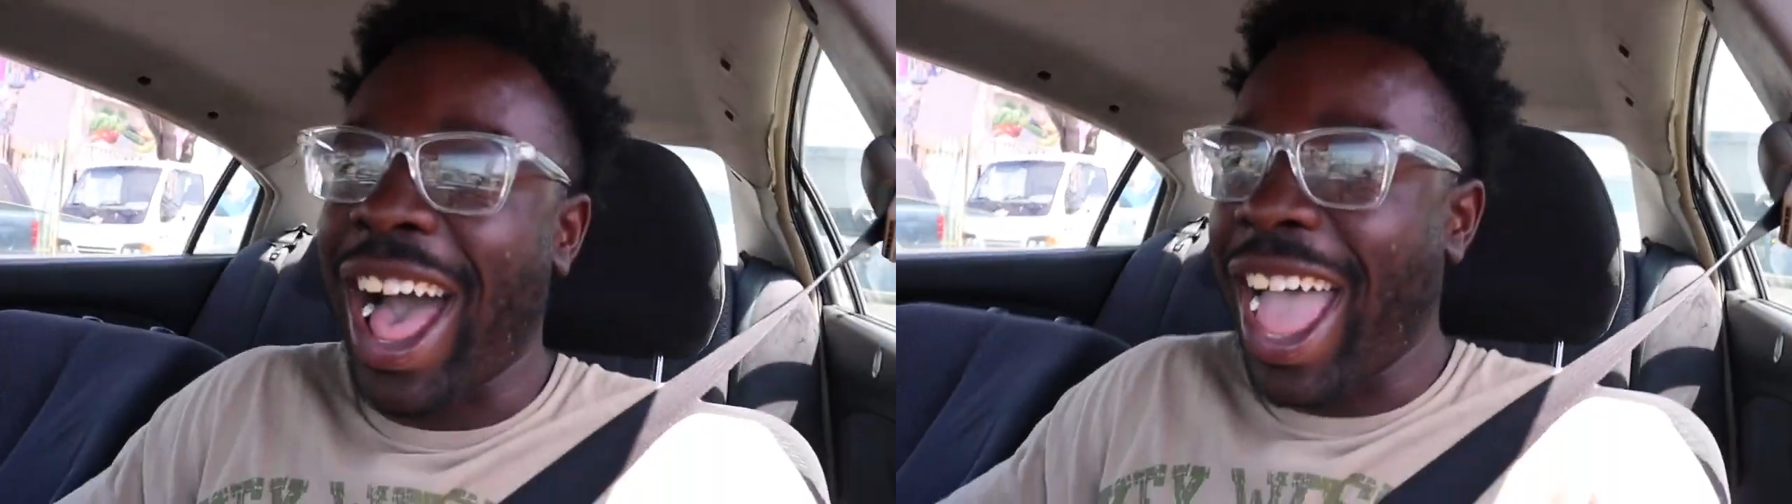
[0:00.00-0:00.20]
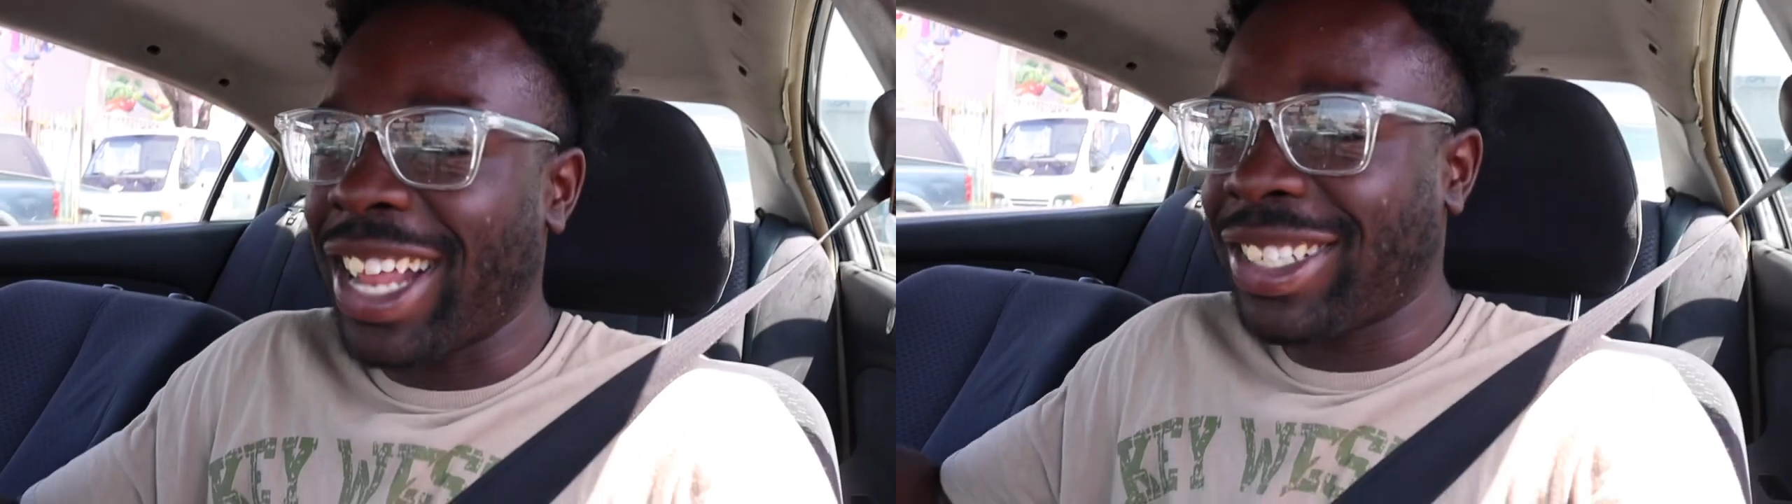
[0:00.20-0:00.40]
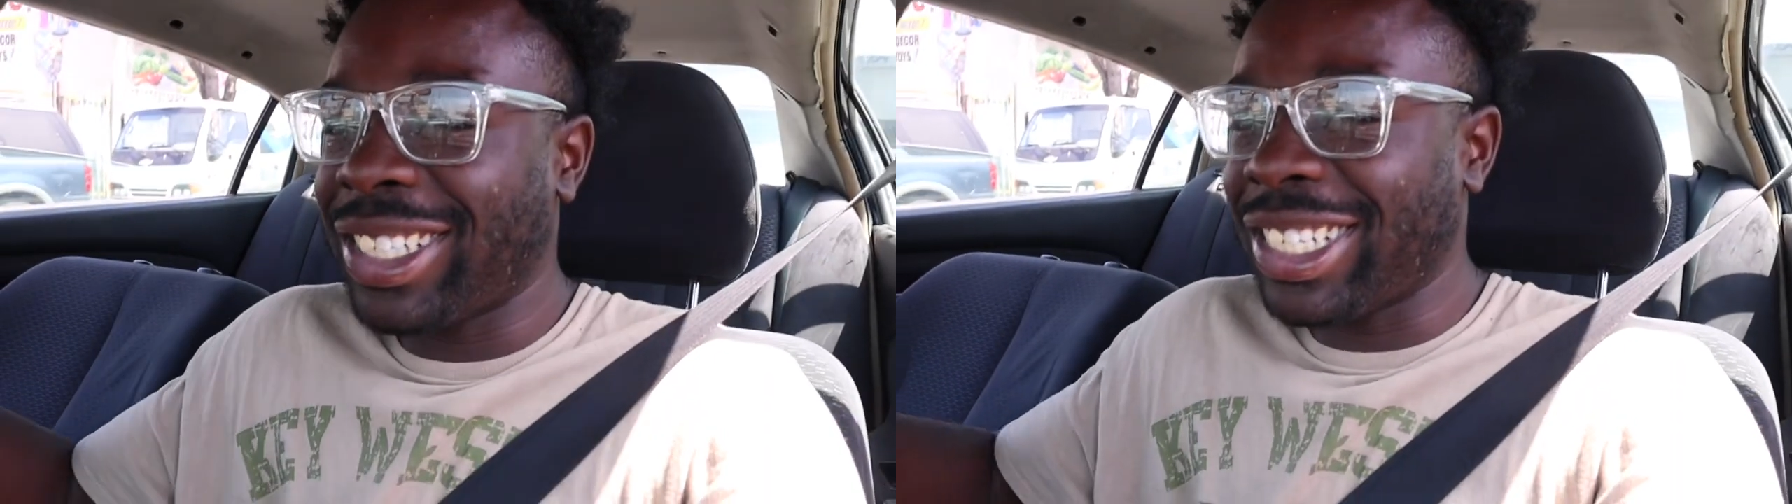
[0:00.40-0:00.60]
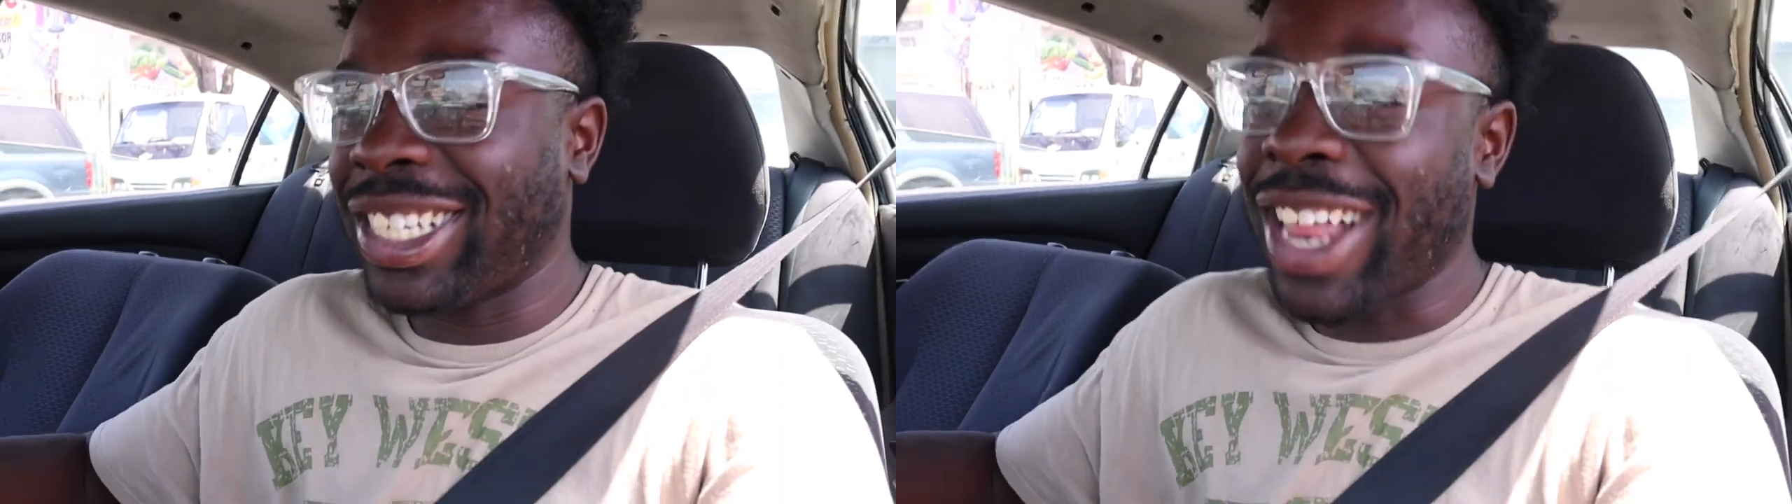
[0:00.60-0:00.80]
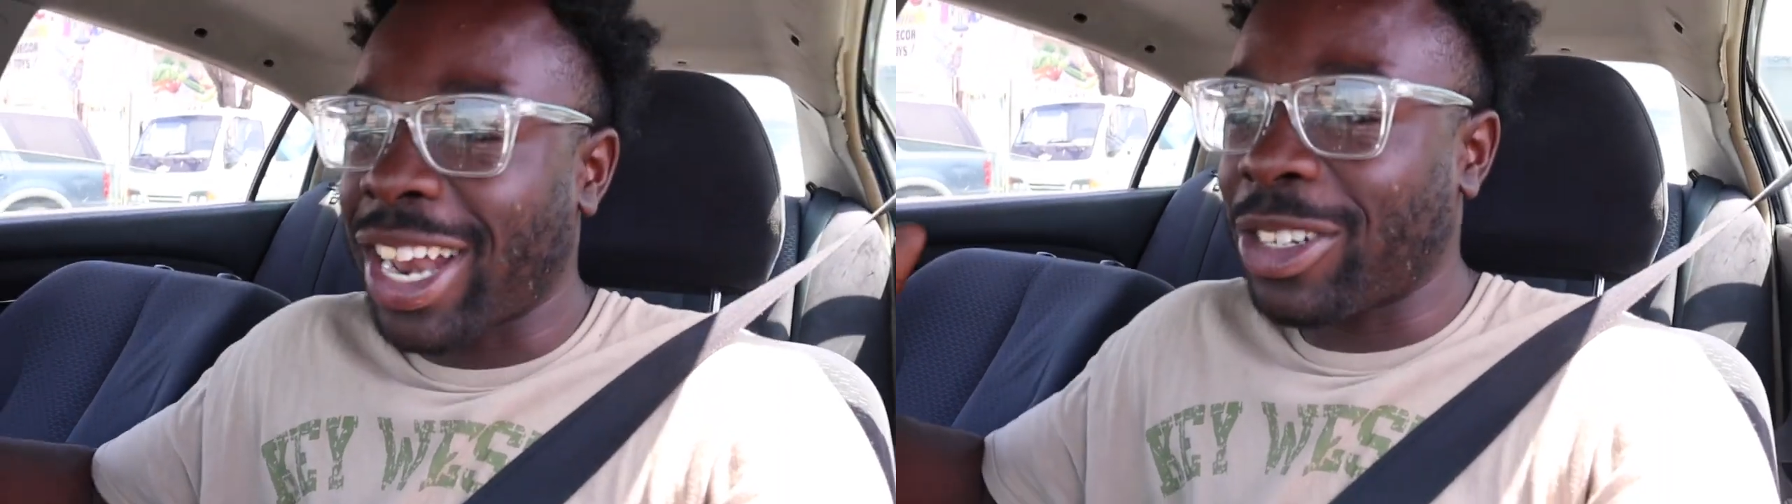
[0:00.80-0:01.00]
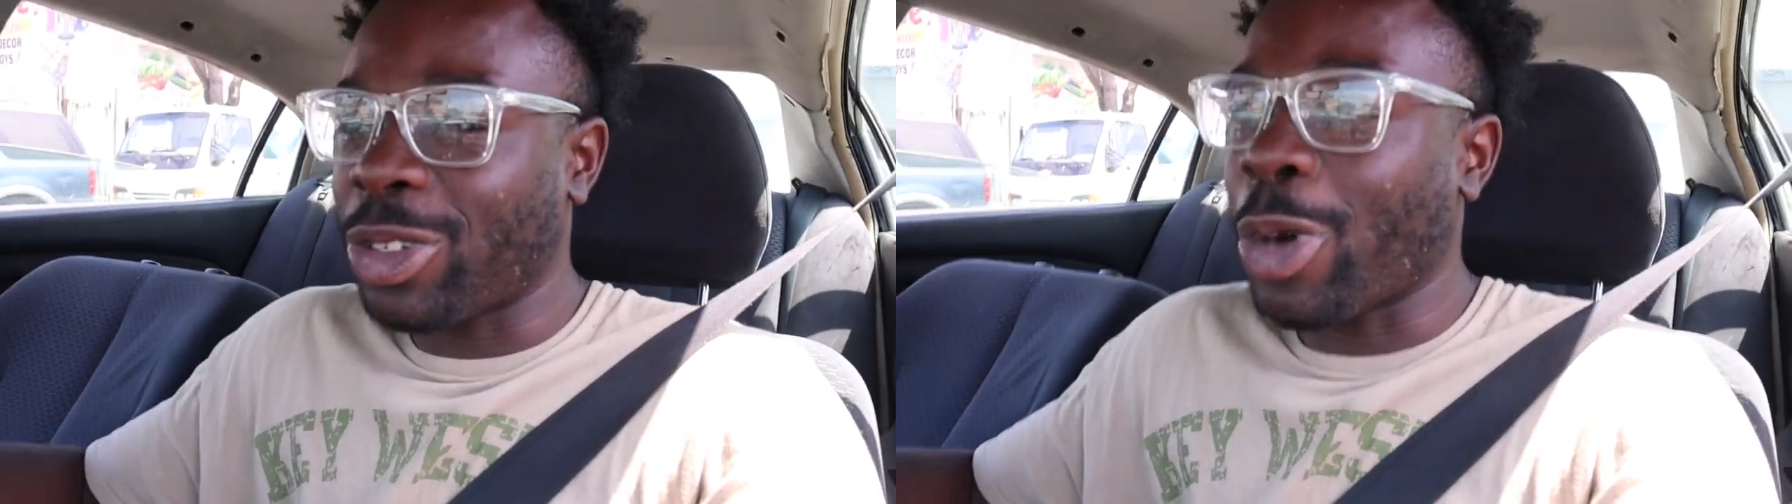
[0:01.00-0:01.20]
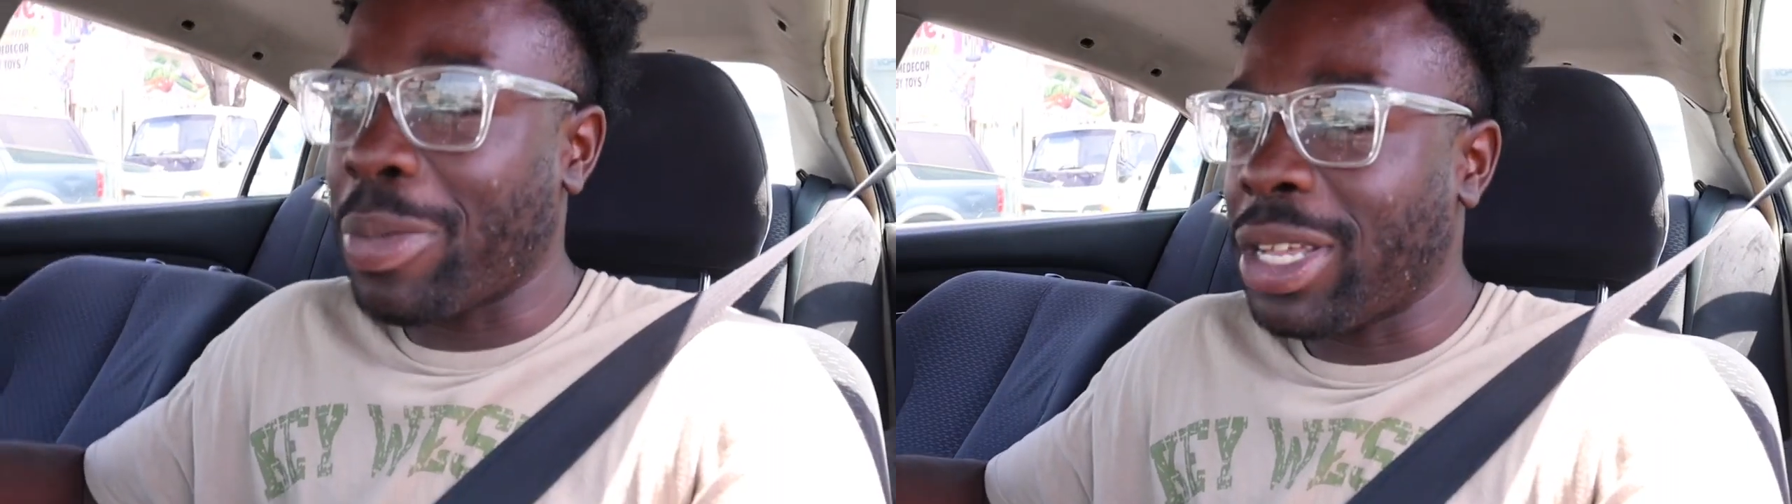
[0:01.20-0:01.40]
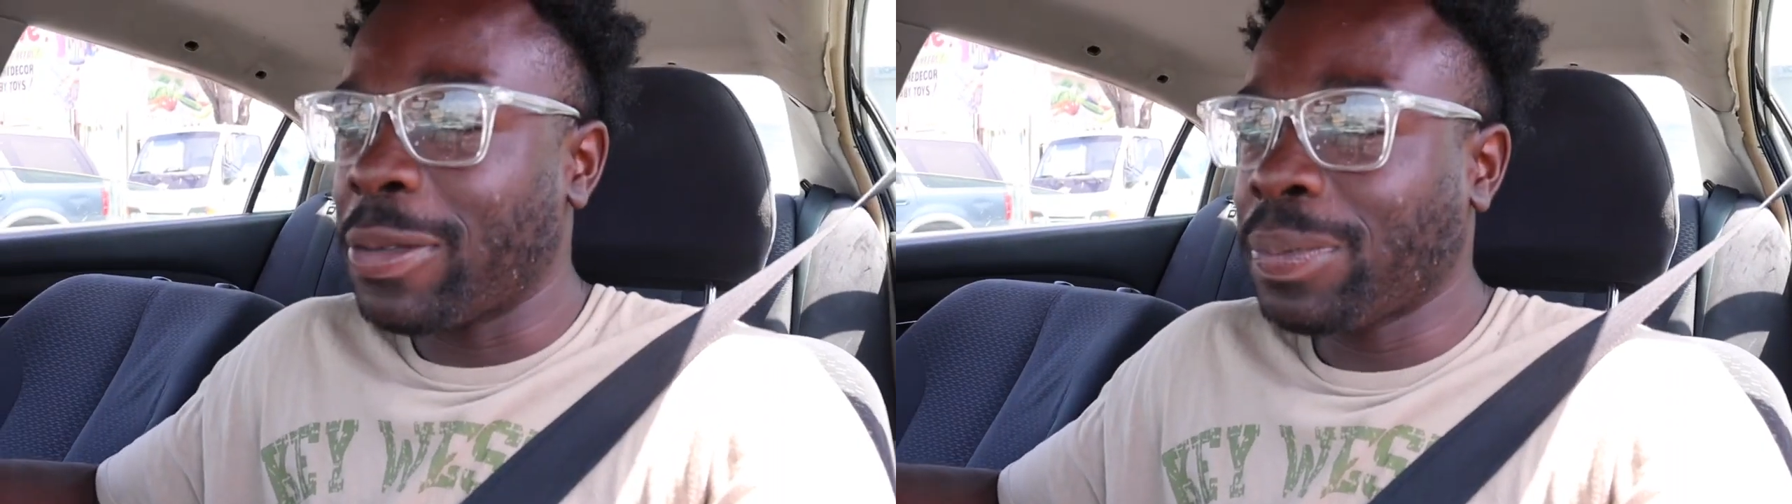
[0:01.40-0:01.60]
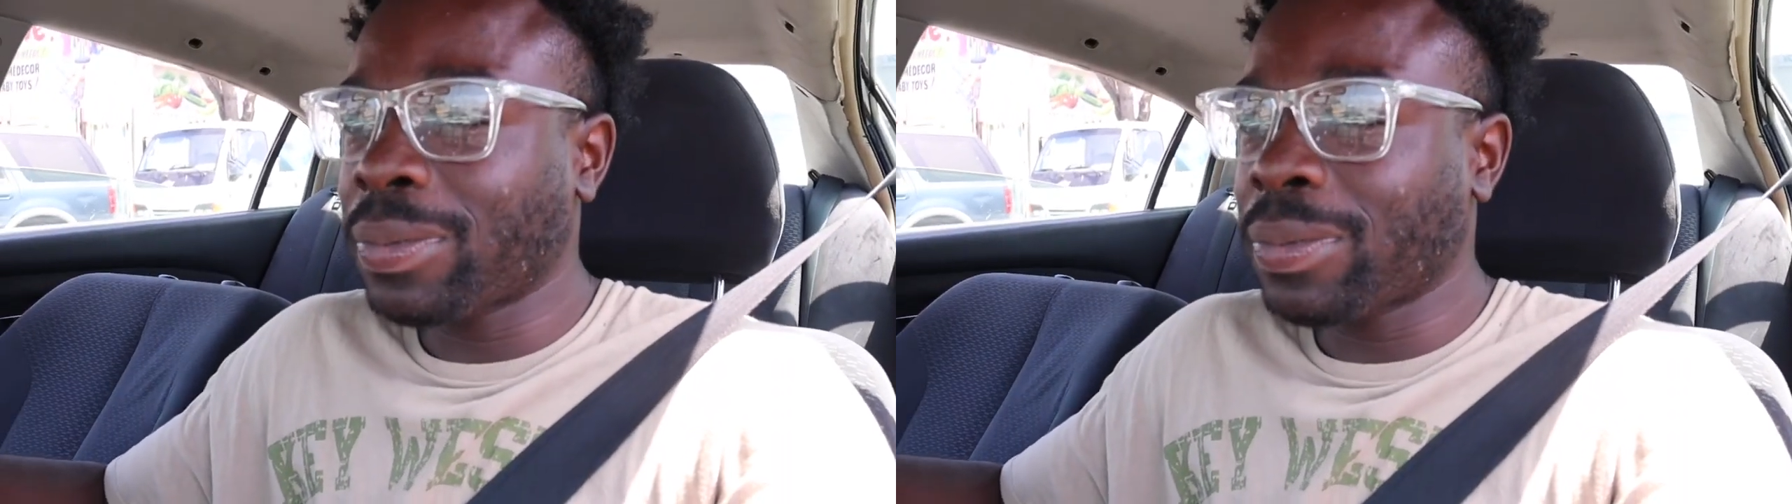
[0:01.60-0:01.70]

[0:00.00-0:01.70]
I had $60 on me.